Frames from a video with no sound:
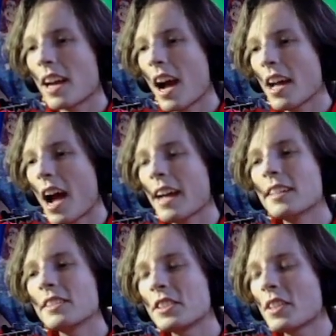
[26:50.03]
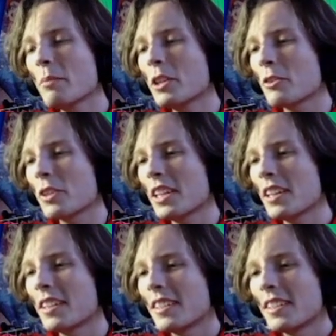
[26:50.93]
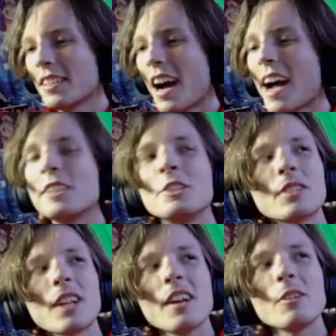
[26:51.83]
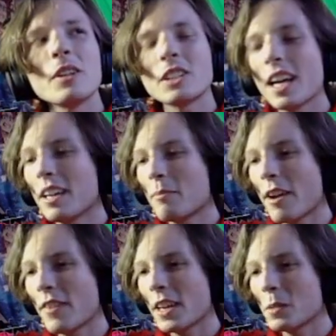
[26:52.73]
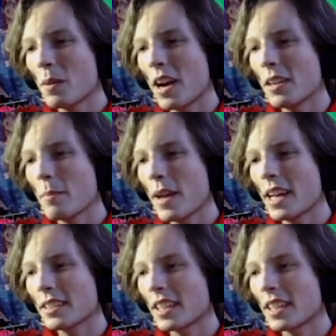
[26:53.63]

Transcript: I, I to some degree. I do kind of wish I hid my face behind a mask.